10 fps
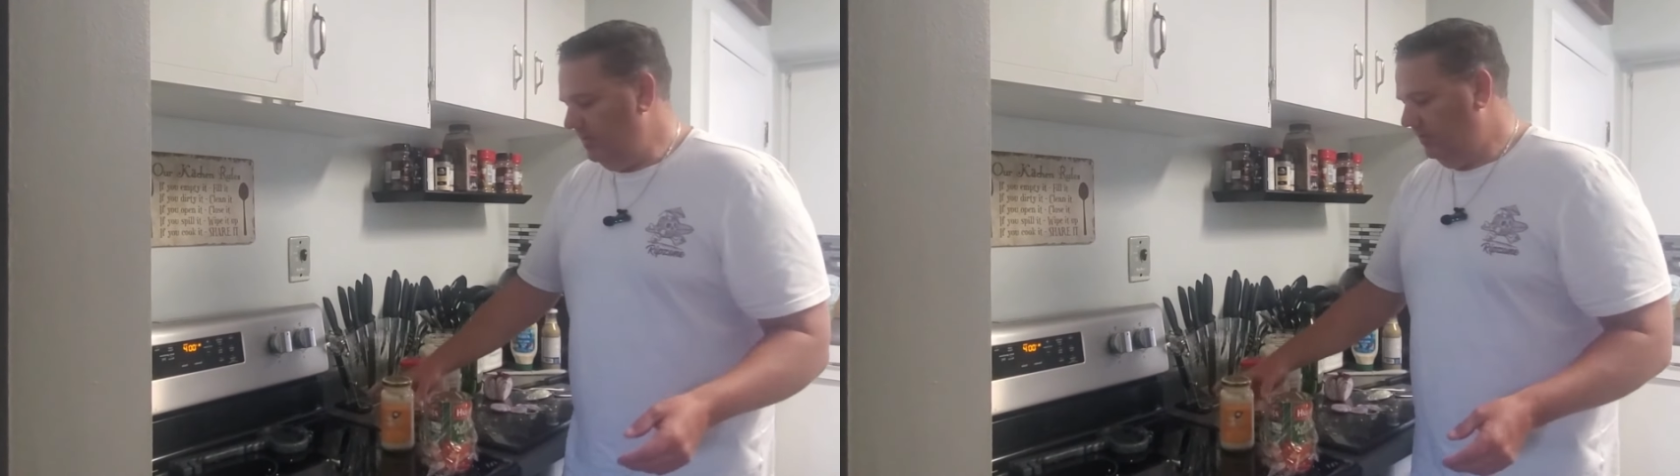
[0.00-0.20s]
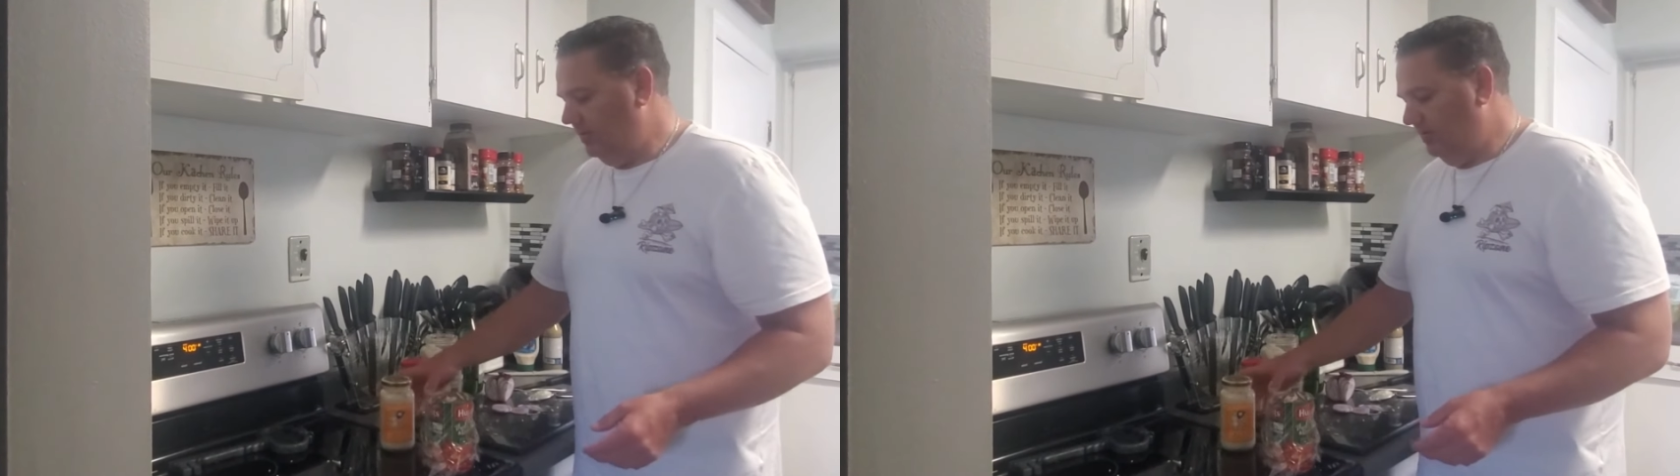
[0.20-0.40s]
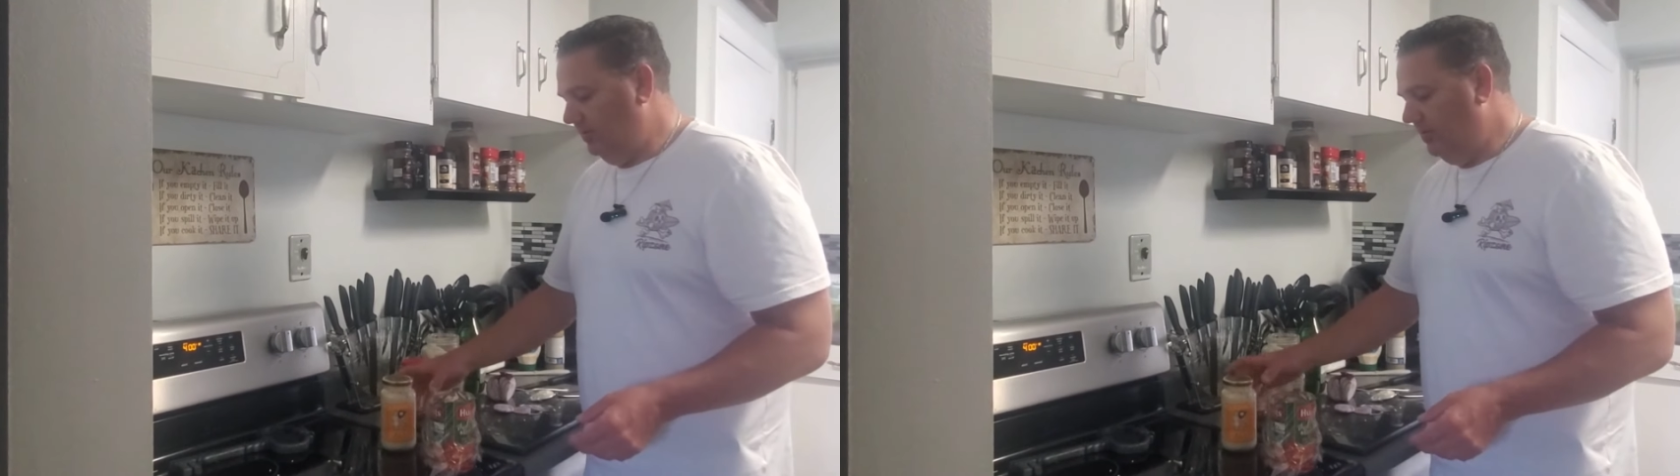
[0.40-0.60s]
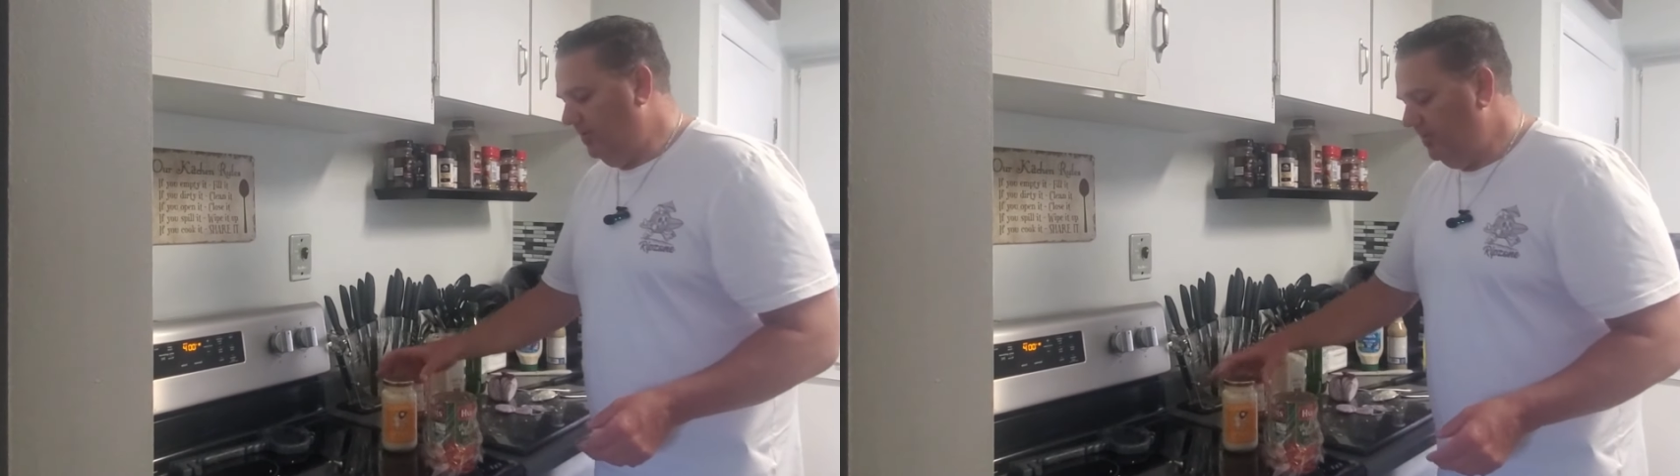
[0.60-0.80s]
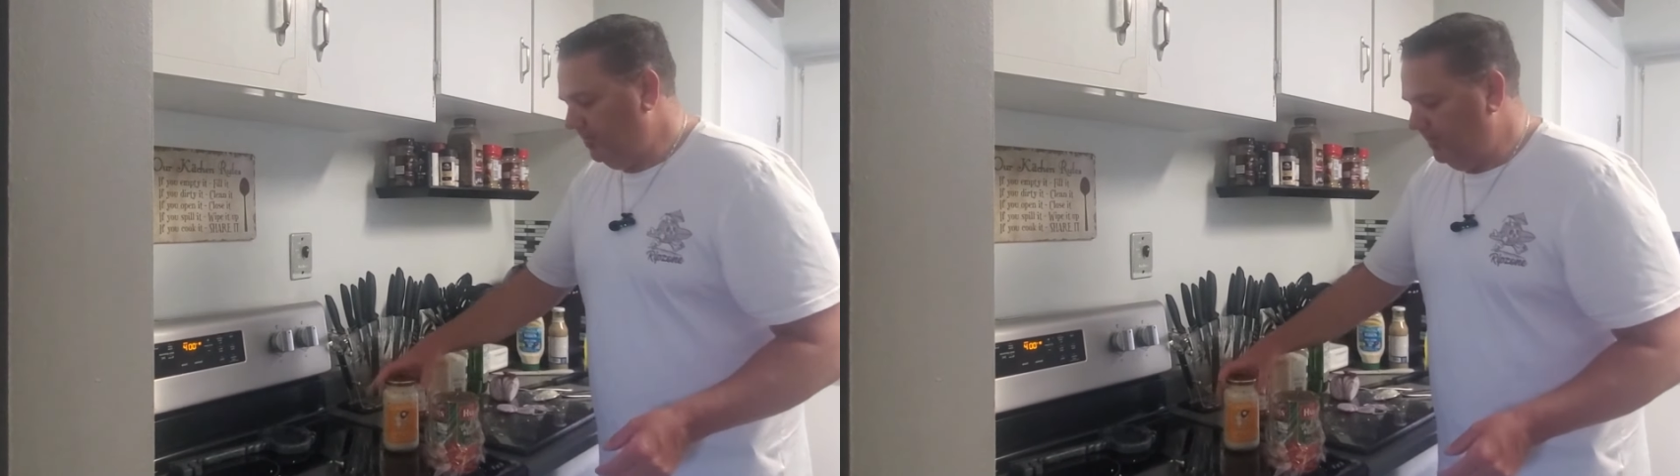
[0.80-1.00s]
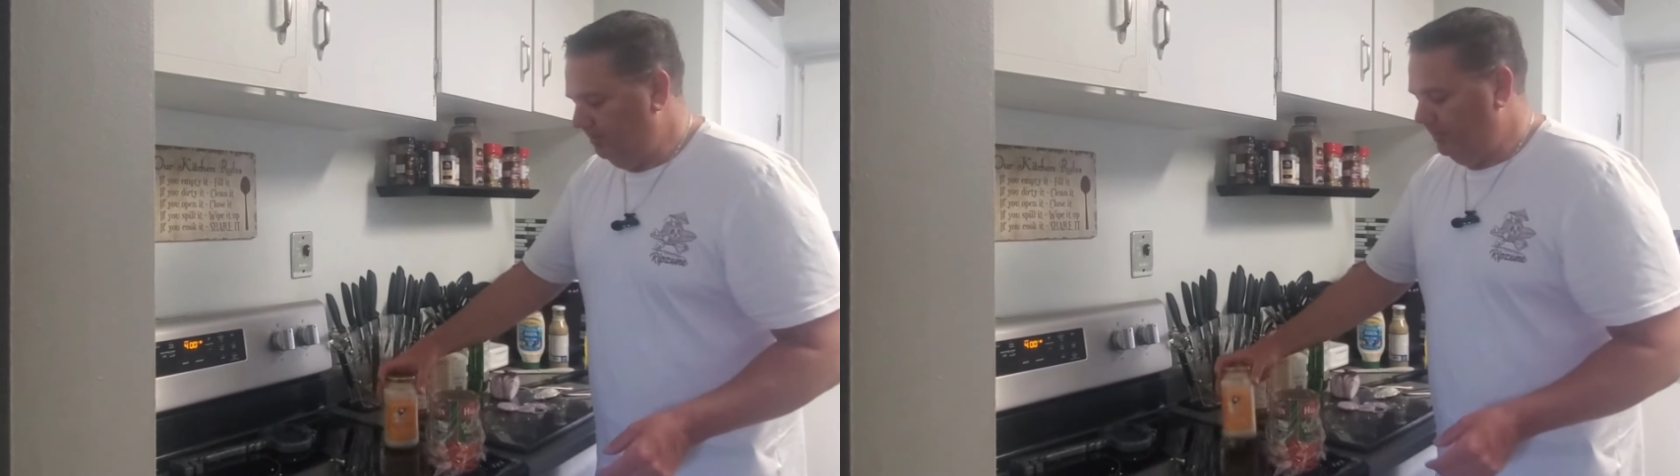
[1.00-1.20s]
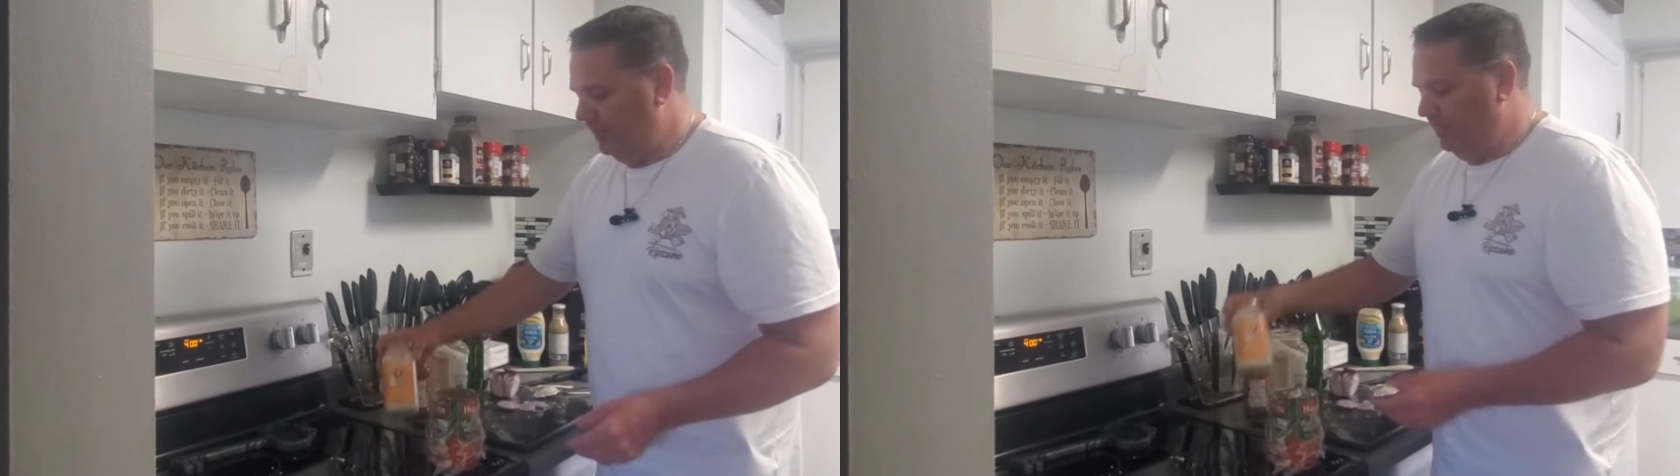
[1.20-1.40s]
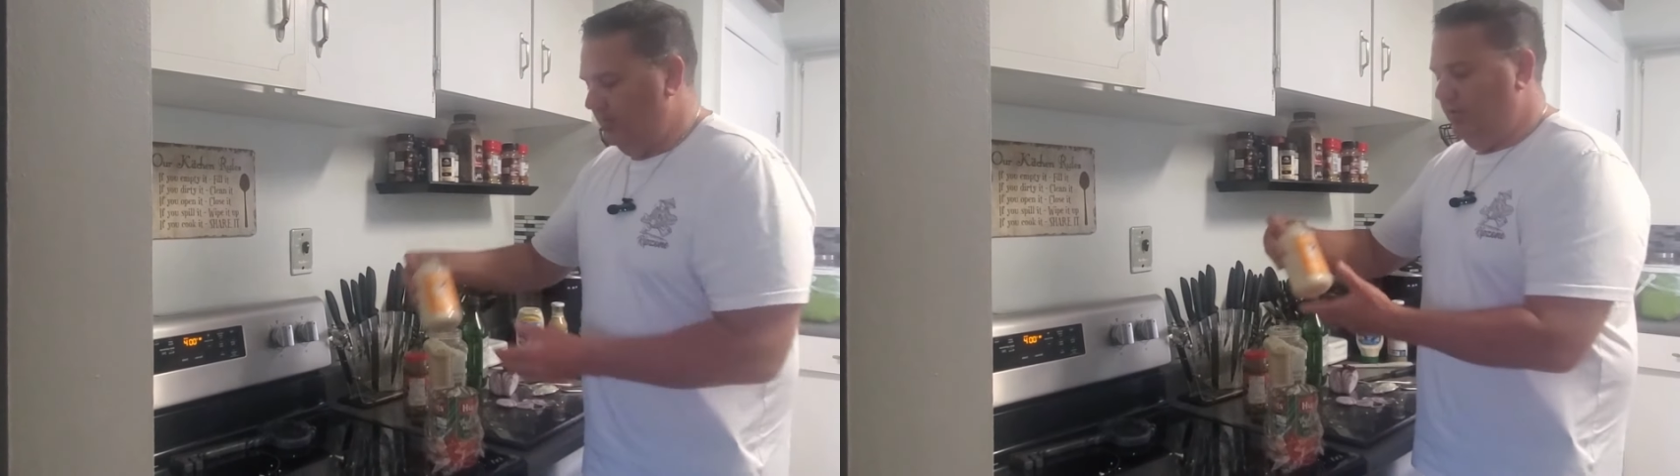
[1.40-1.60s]
a pizza, to cook,
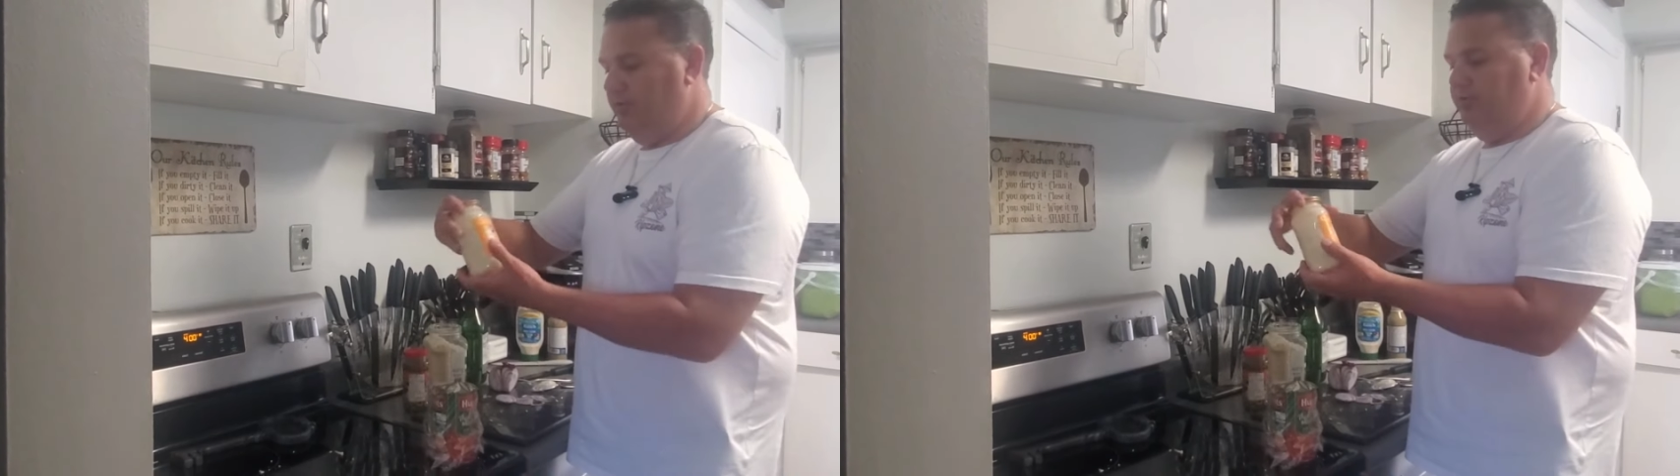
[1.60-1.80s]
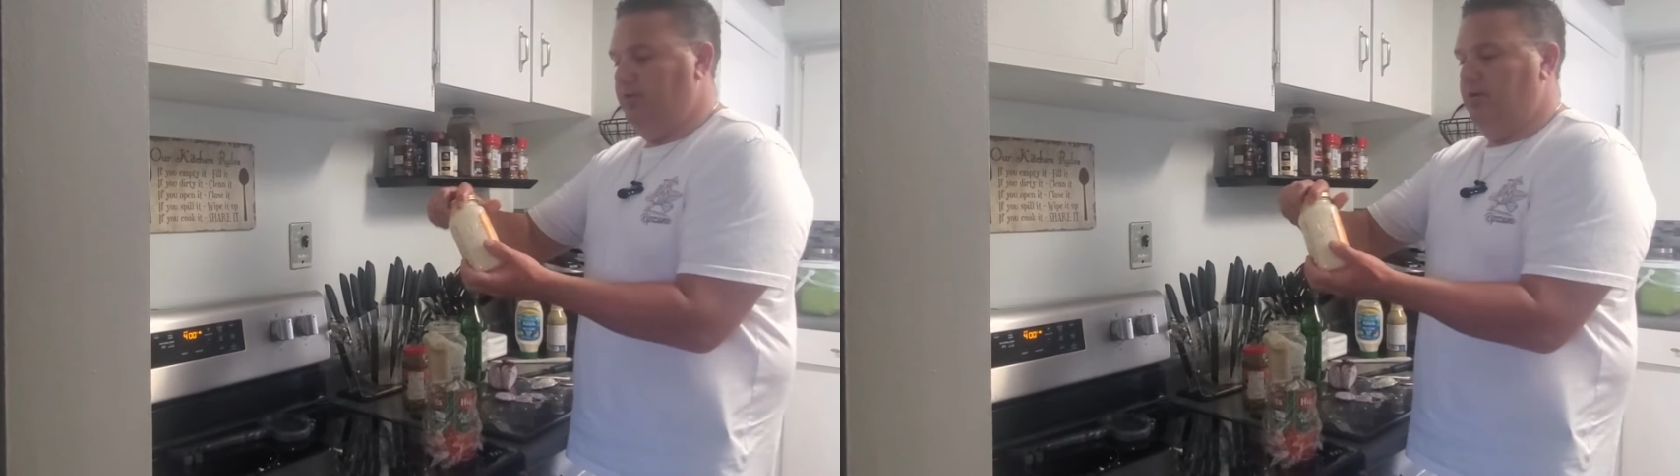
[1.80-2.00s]
here's